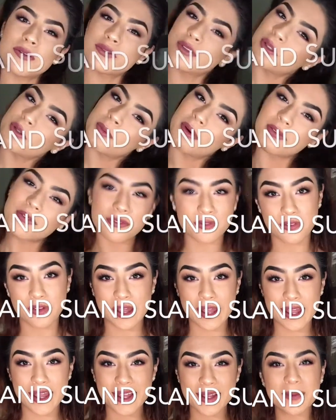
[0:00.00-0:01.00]
YouTube fam,
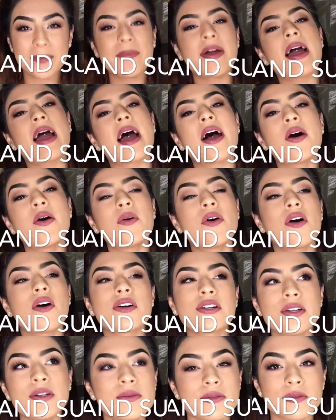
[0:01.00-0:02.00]
how are
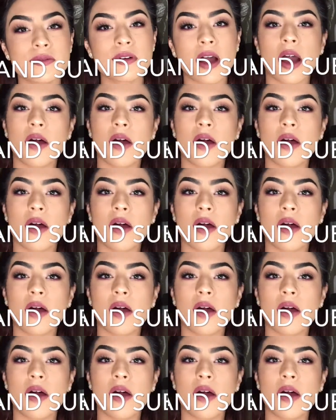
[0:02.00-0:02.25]
you?